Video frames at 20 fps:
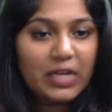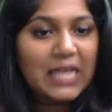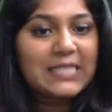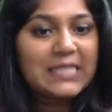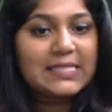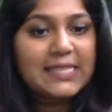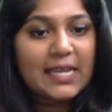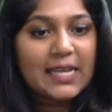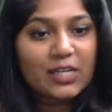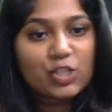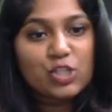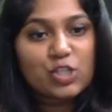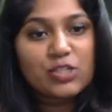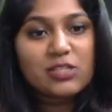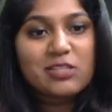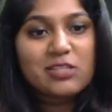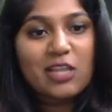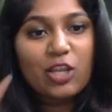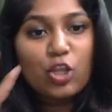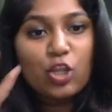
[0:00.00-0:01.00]

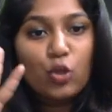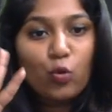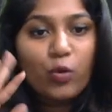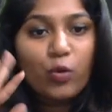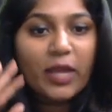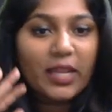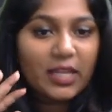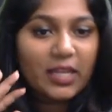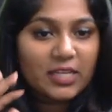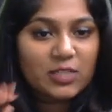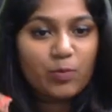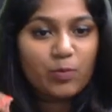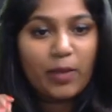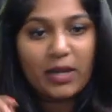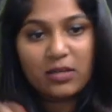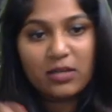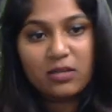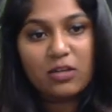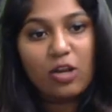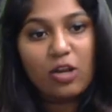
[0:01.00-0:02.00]
transactions that you can
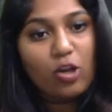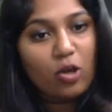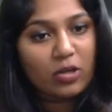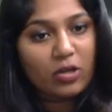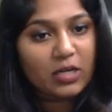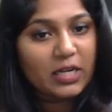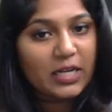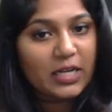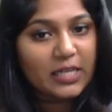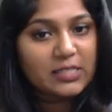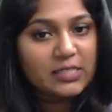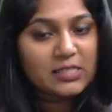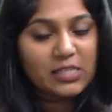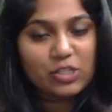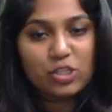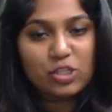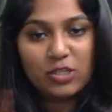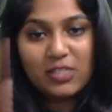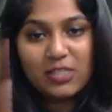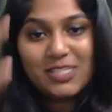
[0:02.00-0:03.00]
expect in an
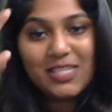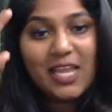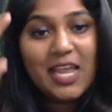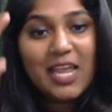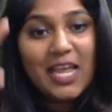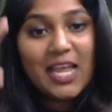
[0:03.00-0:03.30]
organization is